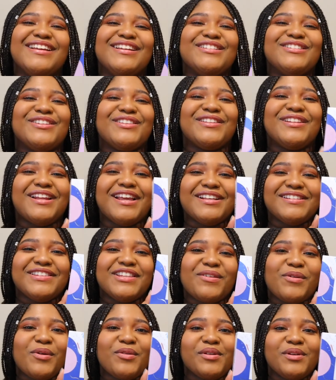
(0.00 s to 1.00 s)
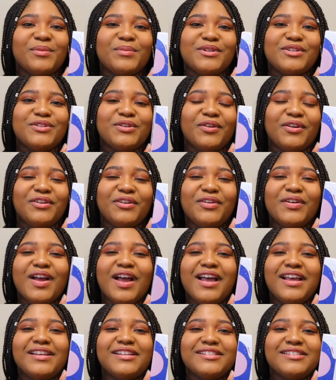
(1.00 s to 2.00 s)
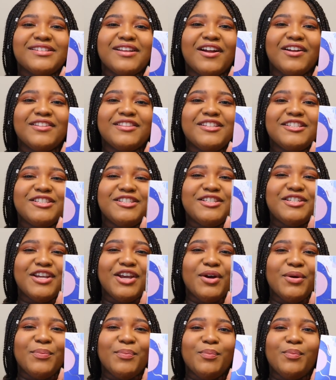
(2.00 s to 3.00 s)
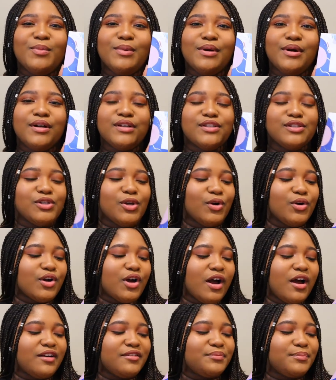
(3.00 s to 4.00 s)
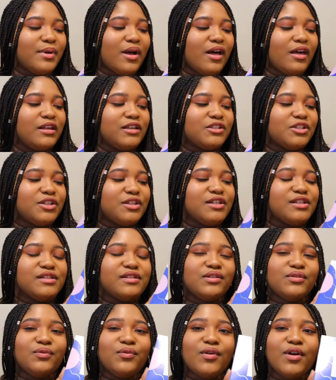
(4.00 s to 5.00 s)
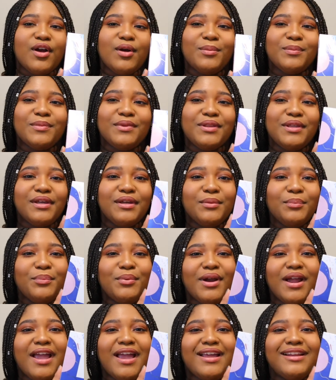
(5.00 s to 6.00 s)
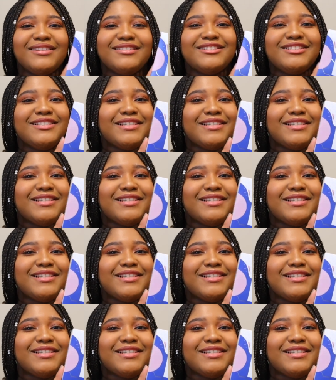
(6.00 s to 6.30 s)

So the next thing I'm going to be showing you guys are these gel soak off polishes from the brand